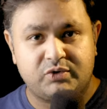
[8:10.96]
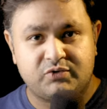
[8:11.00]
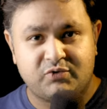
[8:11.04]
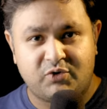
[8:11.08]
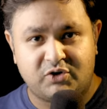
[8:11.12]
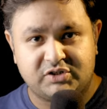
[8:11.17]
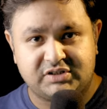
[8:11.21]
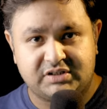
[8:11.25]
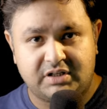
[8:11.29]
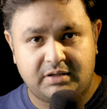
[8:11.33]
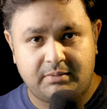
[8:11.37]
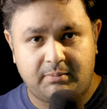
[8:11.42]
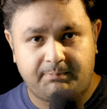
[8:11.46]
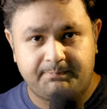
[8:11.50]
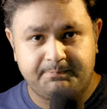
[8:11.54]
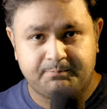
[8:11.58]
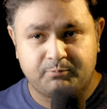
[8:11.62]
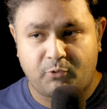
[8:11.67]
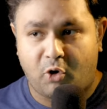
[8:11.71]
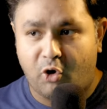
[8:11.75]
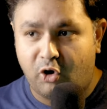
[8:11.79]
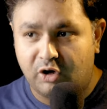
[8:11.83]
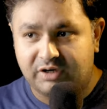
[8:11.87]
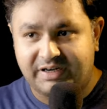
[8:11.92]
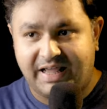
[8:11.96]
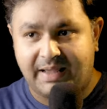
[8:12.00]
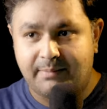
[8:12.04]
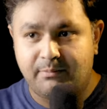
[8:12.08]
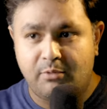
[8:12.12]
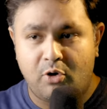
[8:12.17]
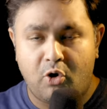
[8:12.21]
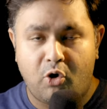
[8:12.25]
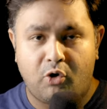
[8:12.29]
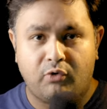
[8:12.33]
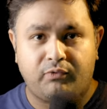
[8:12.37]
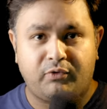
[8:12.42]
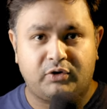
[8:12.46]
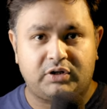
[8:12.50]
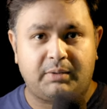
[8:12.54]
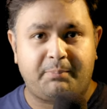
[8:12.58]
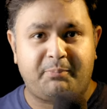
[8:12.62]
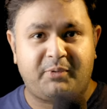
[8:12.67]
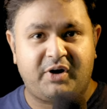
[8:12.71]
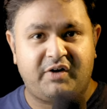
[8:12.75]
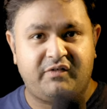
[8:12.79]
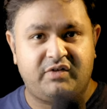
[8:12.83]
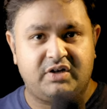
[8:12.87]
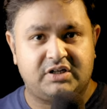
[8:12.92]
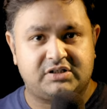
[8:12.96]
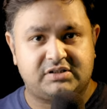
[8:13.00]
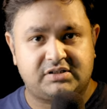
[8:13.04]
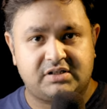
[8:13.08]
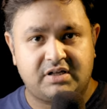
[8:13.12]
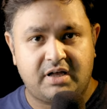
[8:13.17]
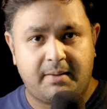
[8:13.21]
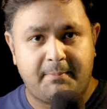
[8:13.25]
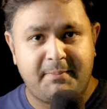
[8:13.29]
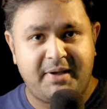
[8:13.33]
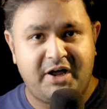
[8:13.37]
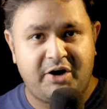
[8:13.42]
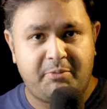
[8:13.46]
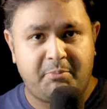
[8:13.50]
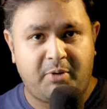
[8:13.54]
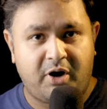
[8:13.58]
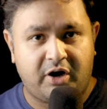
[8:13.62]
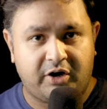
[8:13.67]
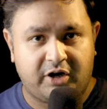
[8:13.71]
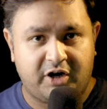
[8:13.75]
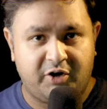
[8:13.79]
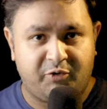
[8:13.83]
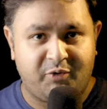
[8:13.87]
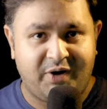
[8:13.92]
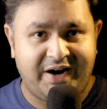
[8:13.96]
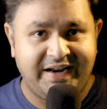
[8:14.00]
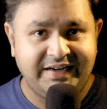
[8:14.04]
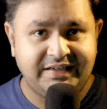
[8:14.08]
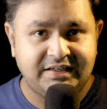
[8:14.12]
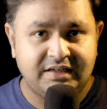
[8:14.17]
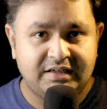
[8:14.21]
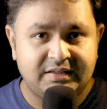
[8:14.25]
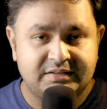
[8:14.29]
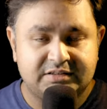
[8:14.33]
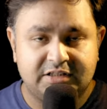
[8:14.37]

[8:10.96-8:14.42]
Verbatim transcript: which was the all-time low for the previous bear market right